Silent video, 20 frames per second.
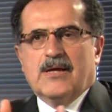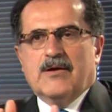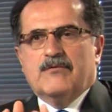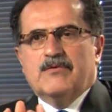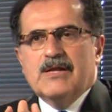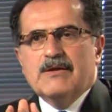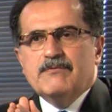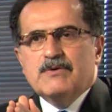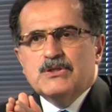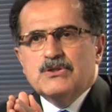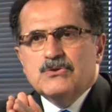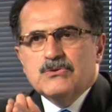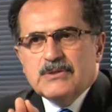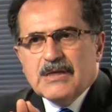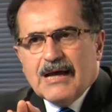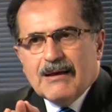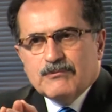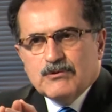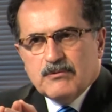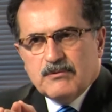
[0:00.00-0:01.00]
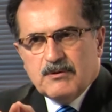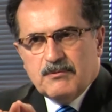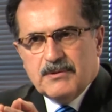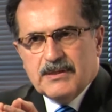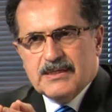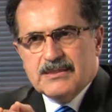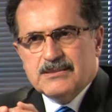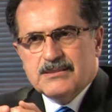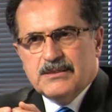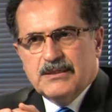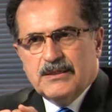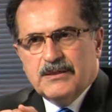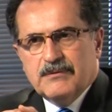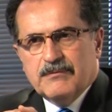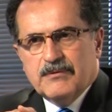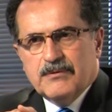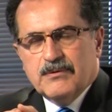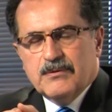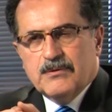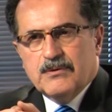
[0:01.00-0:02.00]
When we do the abdominoplasty,
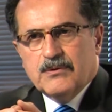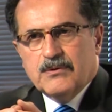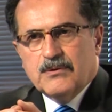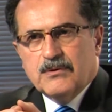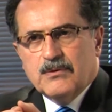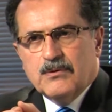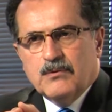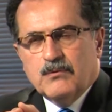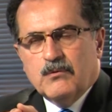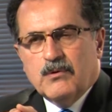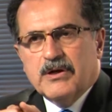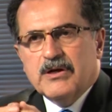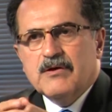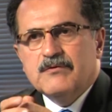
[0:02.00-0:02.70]
one